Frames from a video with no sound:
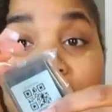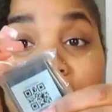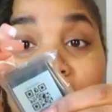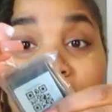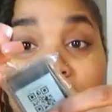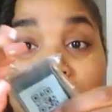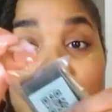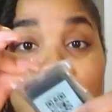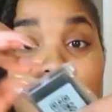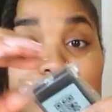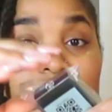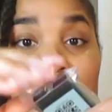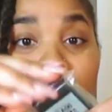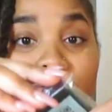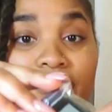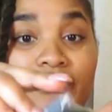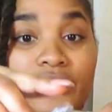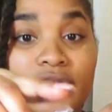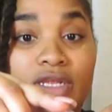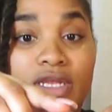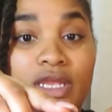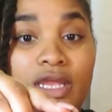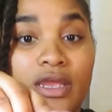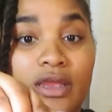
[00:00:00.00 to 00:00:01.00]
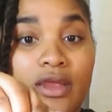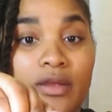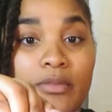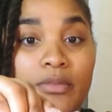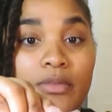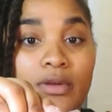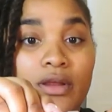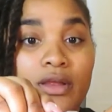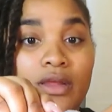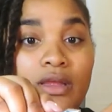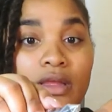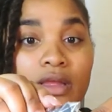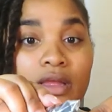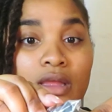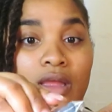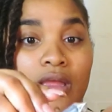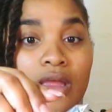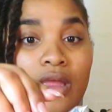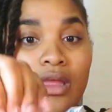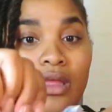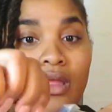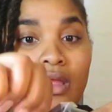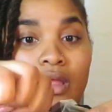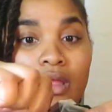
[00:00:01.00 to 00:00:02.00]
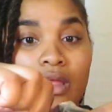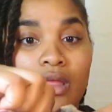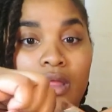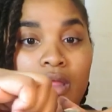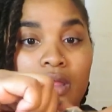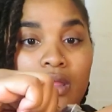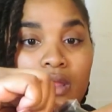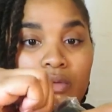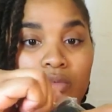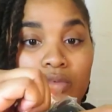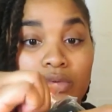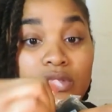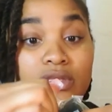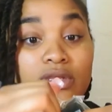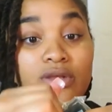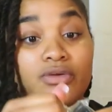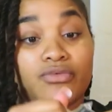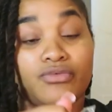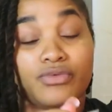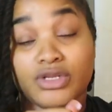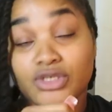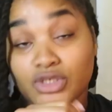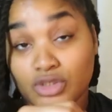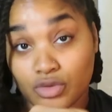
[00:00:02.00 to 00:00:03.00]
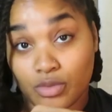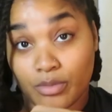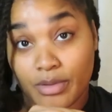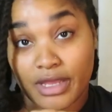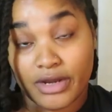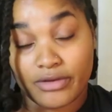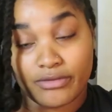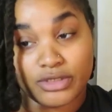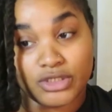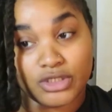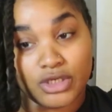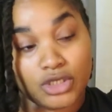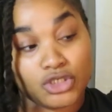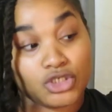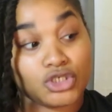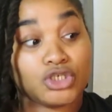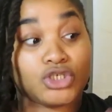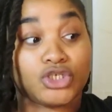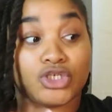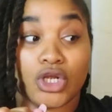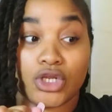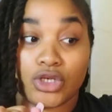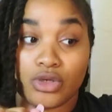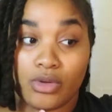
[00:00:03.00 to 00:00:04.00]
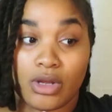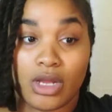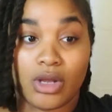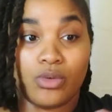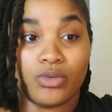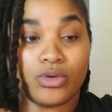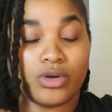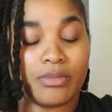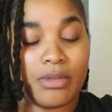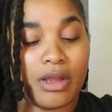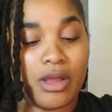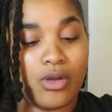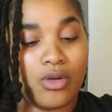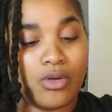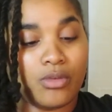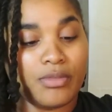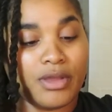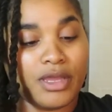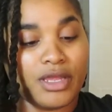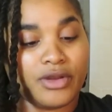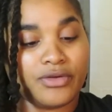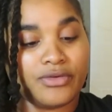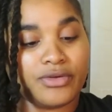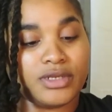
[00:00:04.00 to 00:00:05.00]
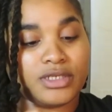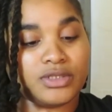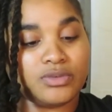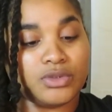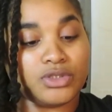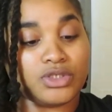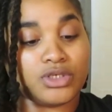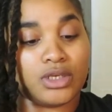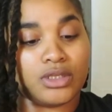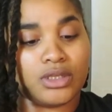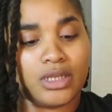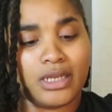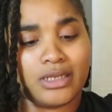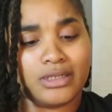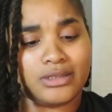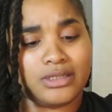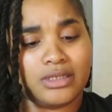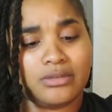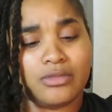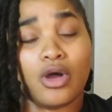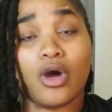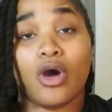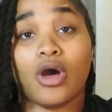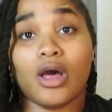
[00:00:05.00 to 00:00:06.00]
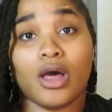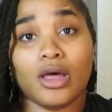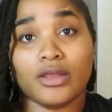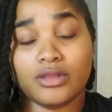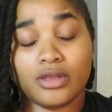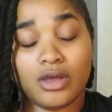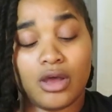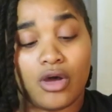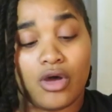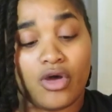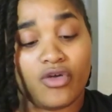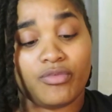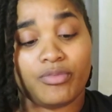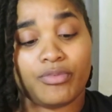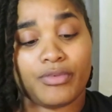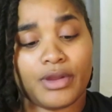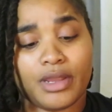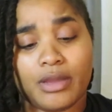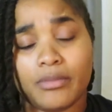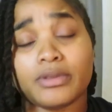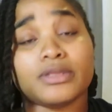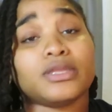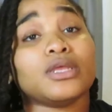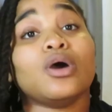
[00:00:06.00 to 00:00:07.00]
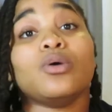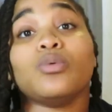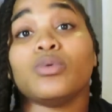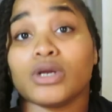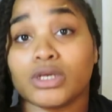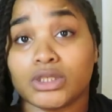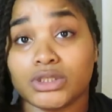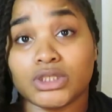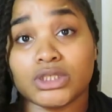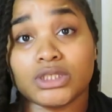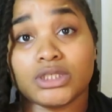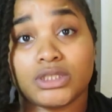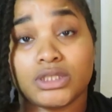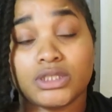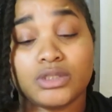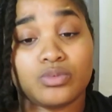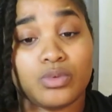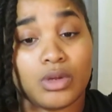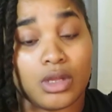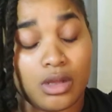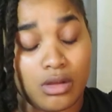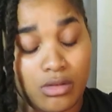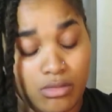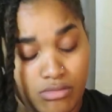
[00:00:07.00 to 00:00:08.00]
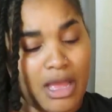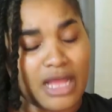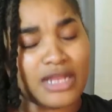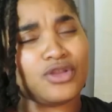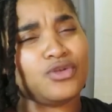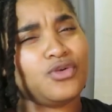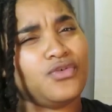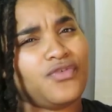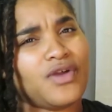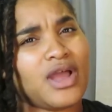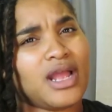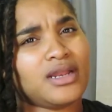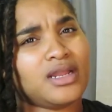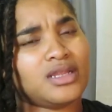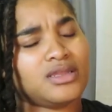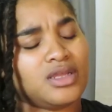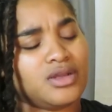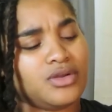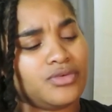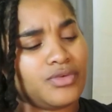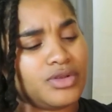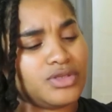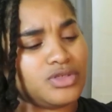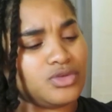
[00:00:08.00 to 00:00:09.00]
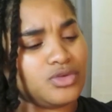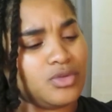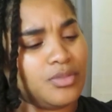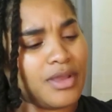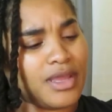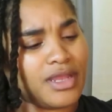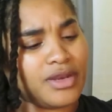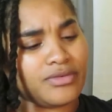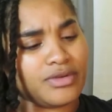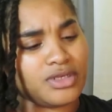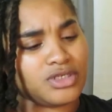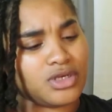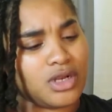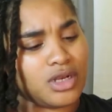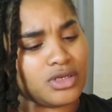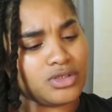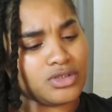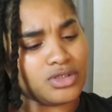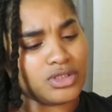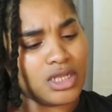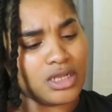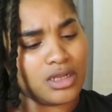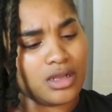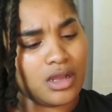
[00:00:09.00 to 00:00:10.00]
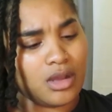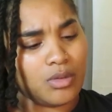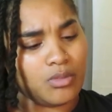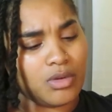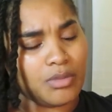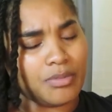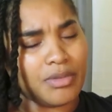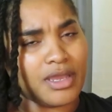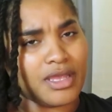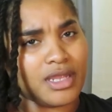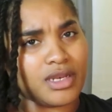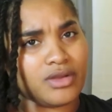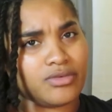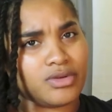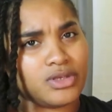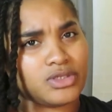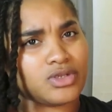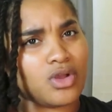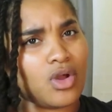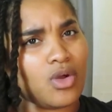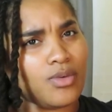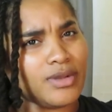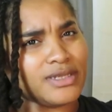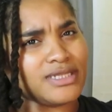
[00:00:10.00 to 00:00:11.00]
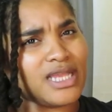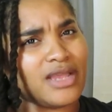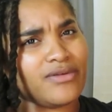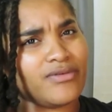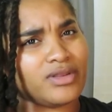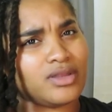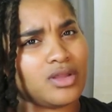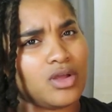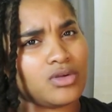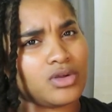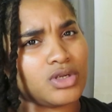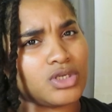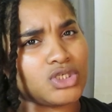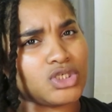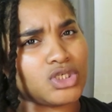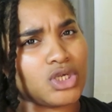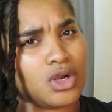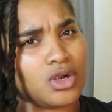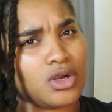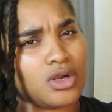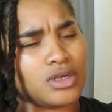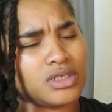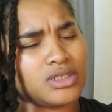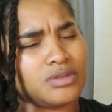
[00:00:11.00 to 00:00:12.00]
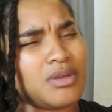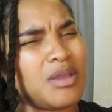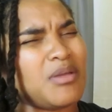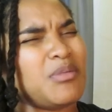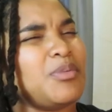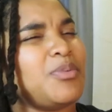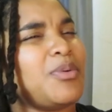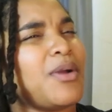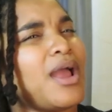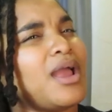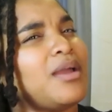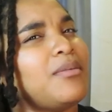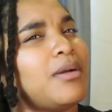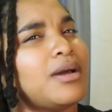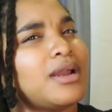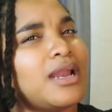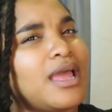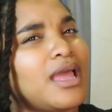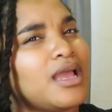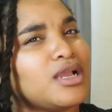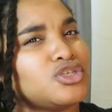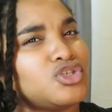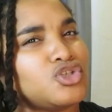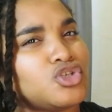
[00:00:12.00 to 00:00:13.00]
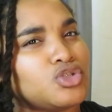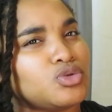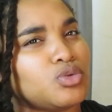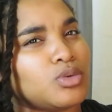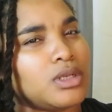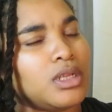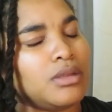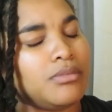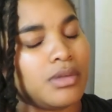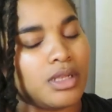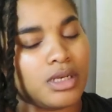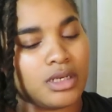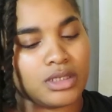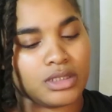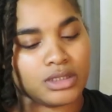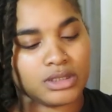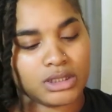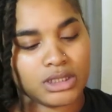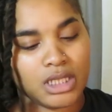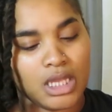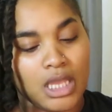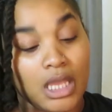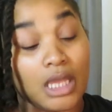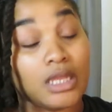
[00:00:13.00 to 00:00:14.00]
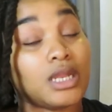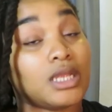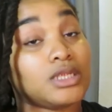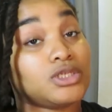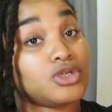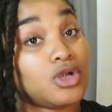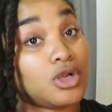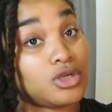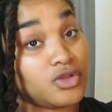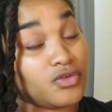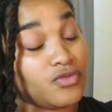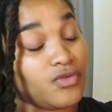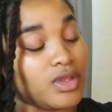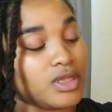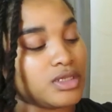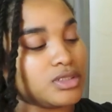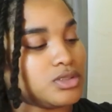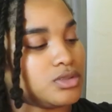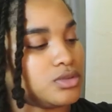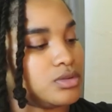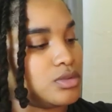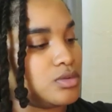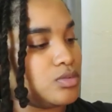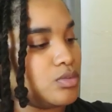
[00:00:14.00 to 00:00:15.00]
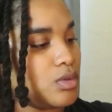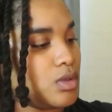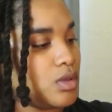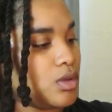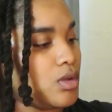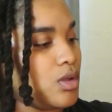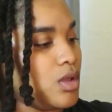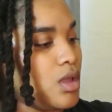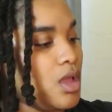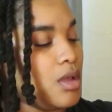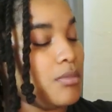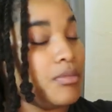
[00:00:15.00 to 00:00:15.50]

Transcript: charger for the camera, with the original battery charger, because y'all know I order my own batteries, which are like some other off-brand, but they'll work just as well. I do find that the original battery chargers that come with batteries always have a longer charge, maybe probably about an extra 20 minutes, and they charge faster as well.